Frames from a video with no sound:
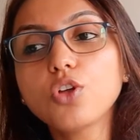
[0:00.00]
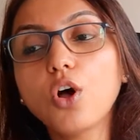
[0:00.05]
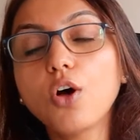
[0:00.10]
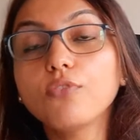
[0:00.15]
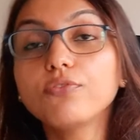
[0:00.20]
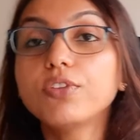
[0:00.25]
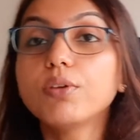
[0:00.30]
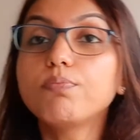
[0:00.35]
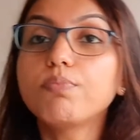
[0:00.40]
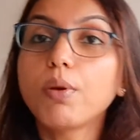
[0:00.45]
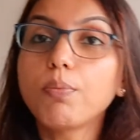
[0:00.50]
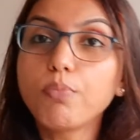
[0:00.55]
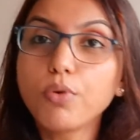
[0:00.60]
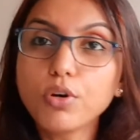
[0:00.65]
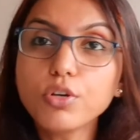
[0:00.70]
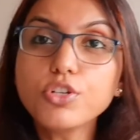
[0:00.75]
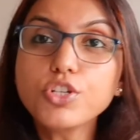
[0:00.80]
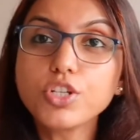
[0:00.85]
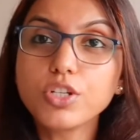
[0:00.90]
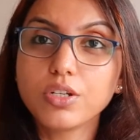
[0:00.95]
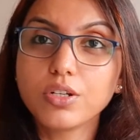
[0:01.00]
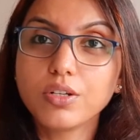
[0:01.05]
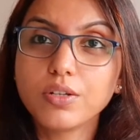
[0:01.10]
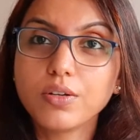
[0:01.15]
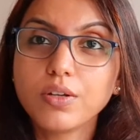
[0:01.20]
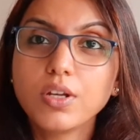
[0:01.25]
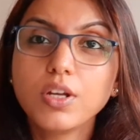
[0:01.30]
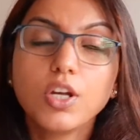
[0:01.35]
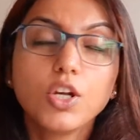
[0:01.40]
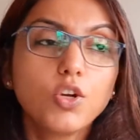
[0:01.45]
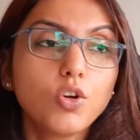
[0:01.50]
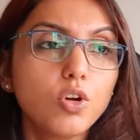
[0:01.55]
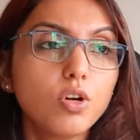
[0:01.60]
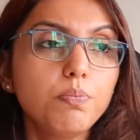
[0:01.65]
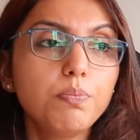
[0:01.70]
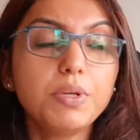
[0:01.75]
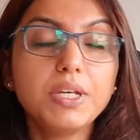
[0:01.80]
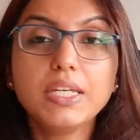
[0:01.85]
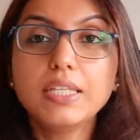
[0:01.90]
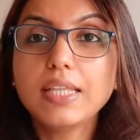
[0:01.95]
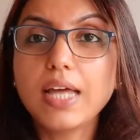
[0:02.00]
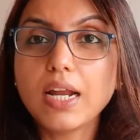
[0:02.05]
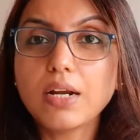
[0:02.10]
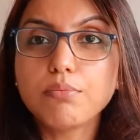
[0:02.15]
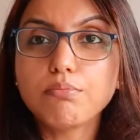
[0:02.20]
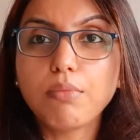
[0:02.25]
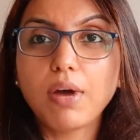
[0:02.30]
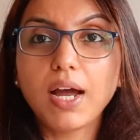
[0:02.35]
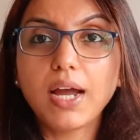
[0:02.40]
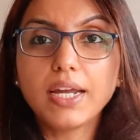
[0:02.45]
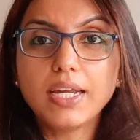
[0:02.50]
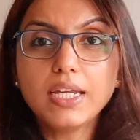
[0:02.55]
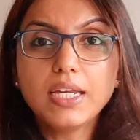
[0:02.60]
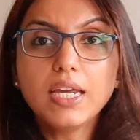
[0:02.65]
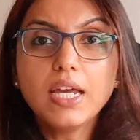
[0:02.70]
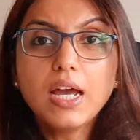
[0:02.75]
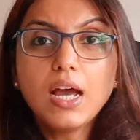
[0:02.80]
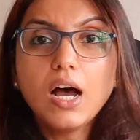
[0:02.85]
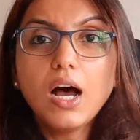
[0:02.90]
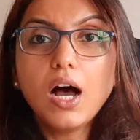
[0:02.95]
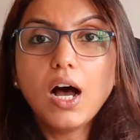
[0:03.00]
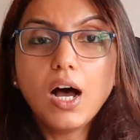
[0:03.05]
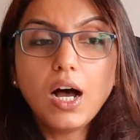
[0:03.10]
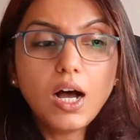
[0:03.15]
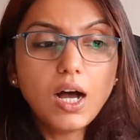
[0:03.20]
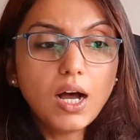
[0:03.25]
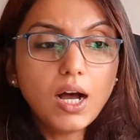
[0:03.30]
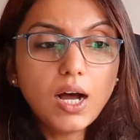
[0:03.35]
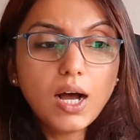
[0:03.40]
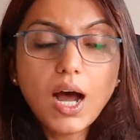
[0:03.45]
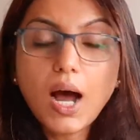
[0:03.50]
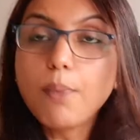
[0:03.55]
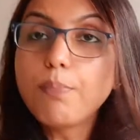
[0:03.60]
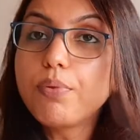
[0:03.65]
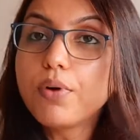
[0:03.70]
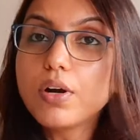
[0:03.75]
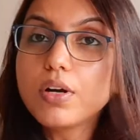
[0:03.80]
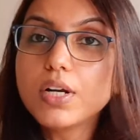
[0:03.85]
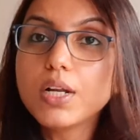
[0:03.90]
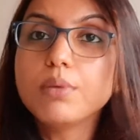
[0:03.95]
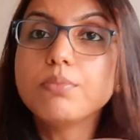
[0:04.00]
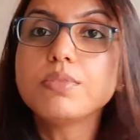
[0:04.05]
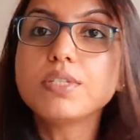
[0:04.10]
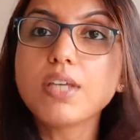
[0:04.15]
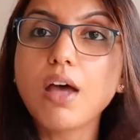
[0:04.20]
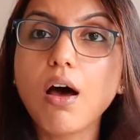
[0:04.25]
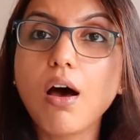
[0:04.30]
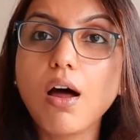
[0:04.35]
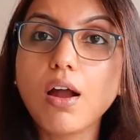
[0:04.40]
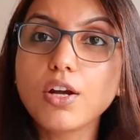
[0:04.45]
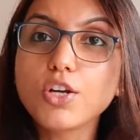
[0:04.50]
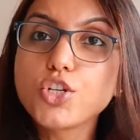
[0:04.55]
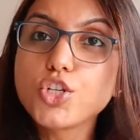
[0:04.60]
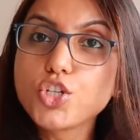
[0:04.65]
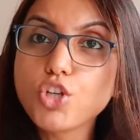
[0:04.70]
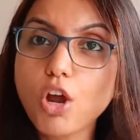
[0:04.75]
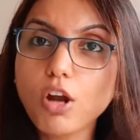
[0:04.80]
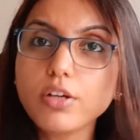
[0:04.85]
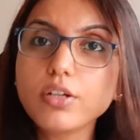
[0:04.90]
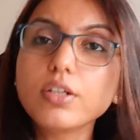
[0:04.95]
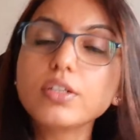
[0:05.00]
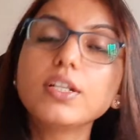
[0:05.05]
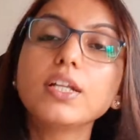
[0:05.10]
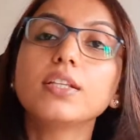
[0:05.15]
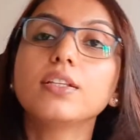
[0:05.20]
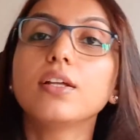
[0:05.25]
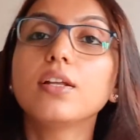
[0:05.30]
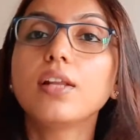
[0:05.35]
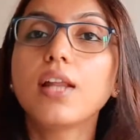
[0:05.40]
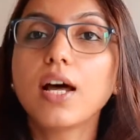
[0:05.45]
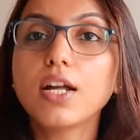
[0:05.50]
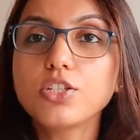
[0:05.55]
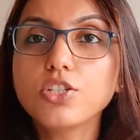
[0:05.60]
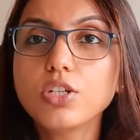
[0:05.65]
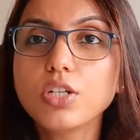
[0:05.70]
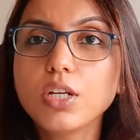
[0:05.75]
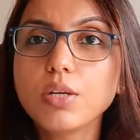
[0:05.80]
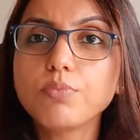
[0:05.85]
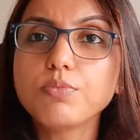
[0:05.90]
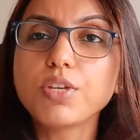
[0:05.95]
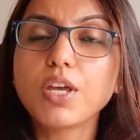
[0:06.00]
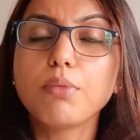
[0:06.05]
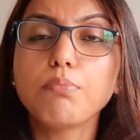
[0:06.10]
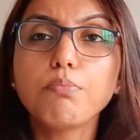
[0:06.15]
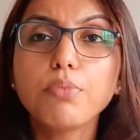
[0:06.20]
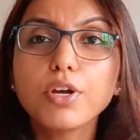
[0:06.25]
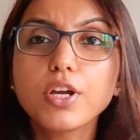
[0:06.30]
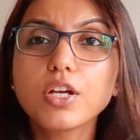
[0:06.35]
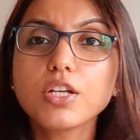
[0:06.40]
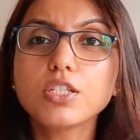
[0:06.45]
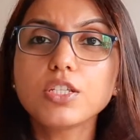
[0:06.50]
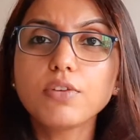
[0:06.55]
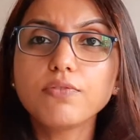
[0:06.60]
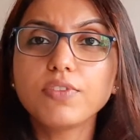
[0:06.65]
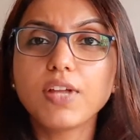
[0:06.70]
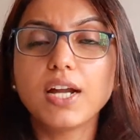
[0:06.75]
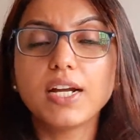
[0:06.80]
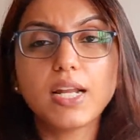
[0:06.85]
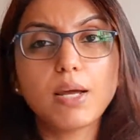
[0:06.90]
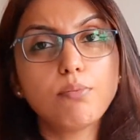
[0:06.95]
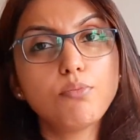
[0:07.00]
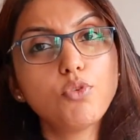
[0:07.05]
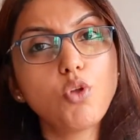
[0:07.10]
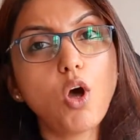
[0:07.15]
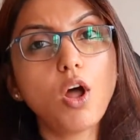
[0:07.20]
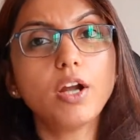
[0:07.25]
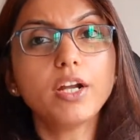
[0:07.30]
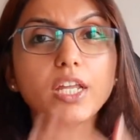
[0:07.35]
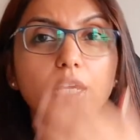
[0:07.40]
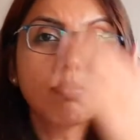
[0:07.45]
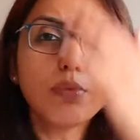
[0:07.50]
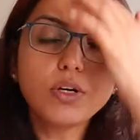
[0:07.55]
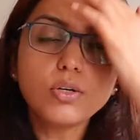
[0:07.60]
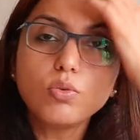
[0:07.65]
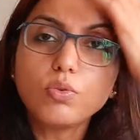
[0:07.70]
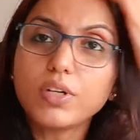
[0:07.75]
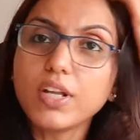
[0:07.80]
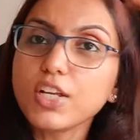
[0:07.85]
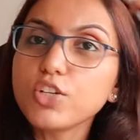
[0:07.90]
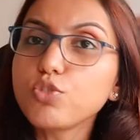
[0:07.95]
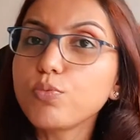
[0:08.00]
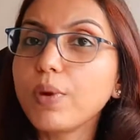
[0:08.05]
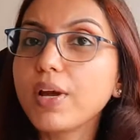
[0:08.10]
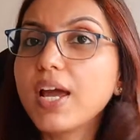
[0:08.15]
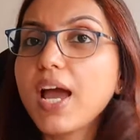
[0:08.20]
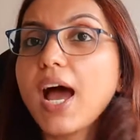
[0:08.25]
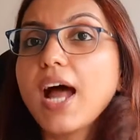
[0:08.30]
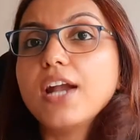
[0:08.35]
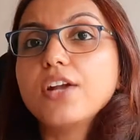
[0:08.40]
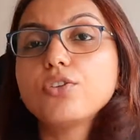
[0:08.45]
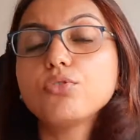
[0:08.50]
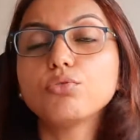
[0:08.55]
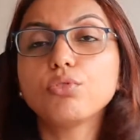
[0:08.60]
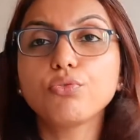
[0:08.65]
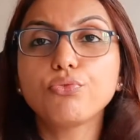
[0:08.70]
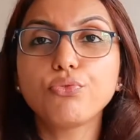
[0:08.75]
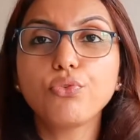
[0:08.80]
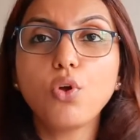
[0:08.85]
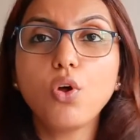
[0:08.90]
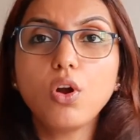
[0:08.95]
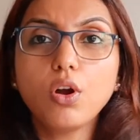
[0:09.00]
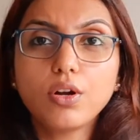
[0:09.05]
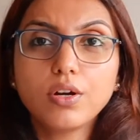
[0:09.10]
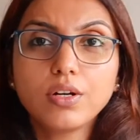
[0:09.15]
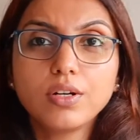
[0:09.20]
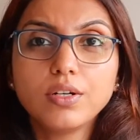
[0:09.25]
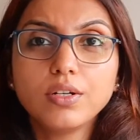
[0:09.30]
of the proportion. Could be that my upper limbs are shorter than the larger limbs, and because of that I am not able to touch my hand to the floor.